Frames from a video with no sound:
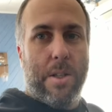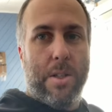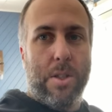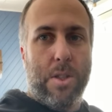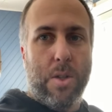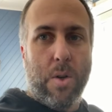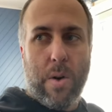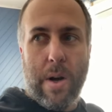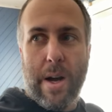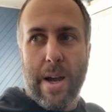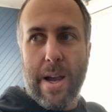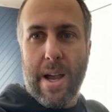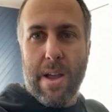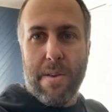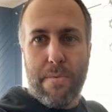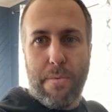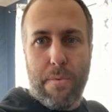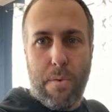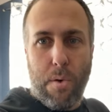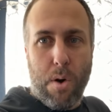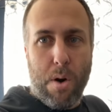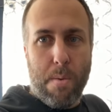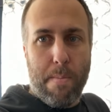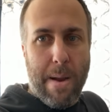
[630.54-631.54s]
So I
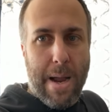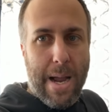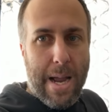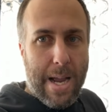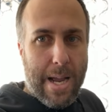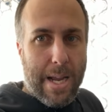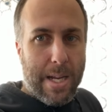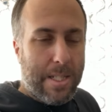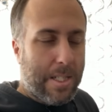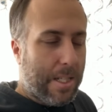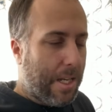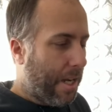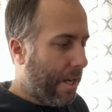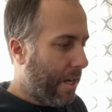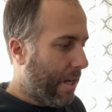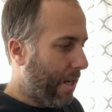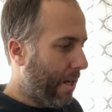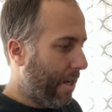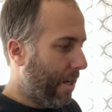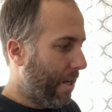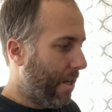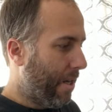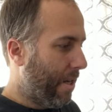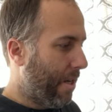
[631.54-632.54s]
had four bags,
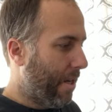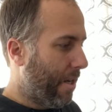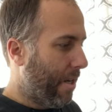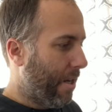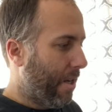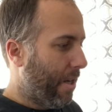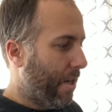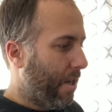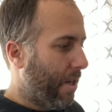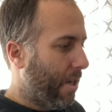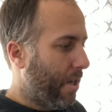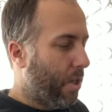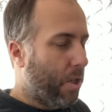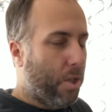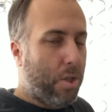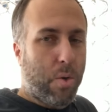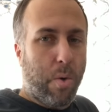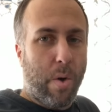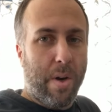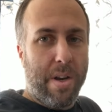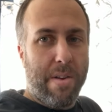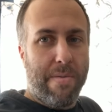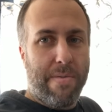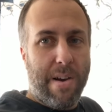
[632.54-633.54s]

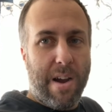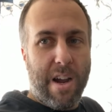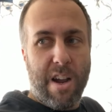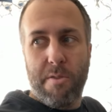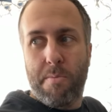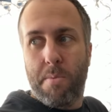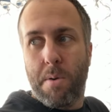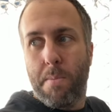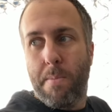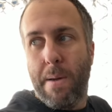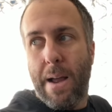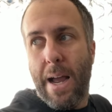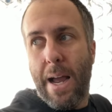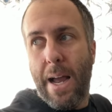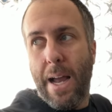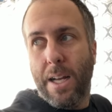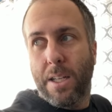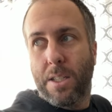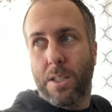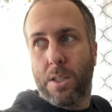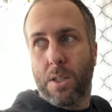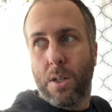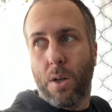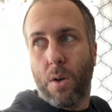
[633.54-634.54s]
twenty-five per
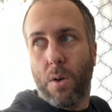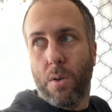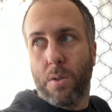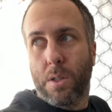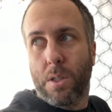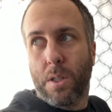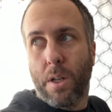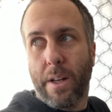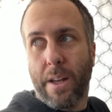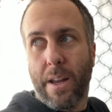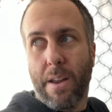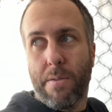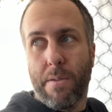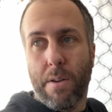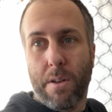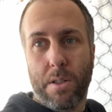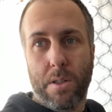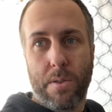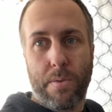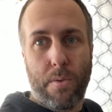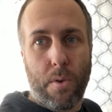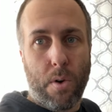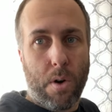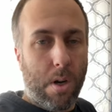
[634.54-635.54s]
bag, so it's gonna give
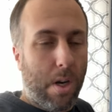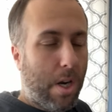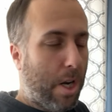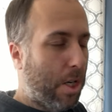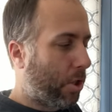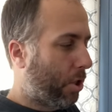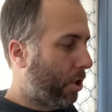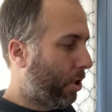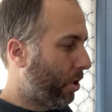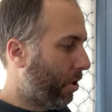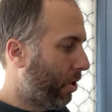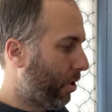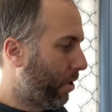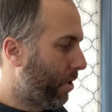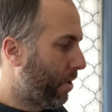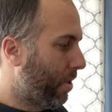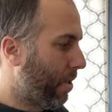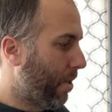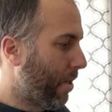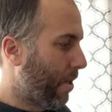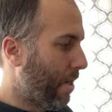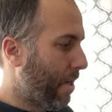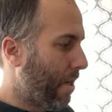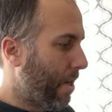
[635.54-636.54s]
us four lunches.
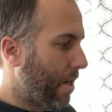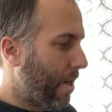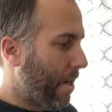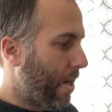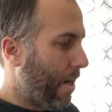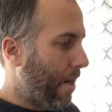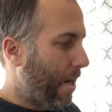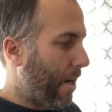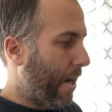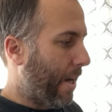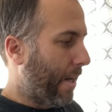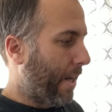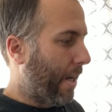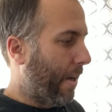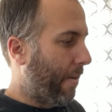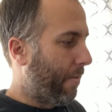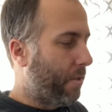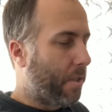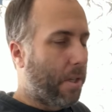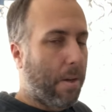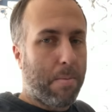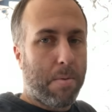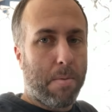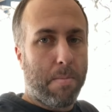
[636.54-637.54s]
I
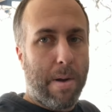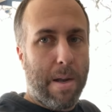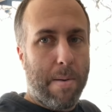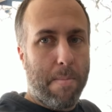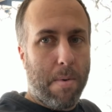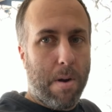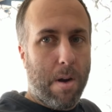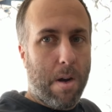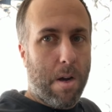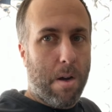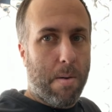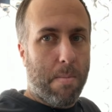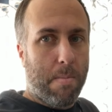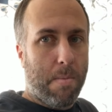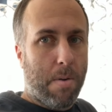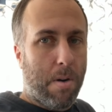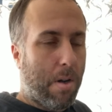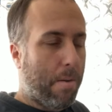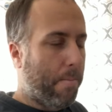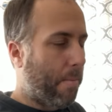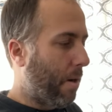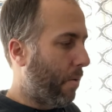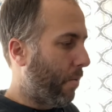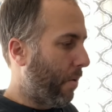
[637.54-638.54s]
gave some to my
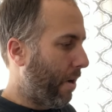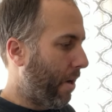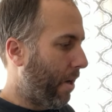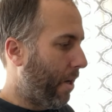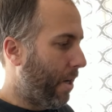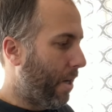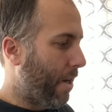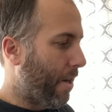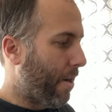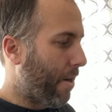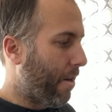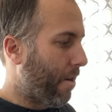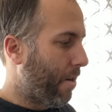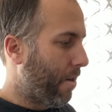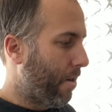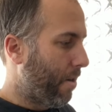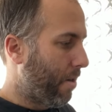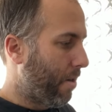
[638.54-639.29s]
mom on my way here.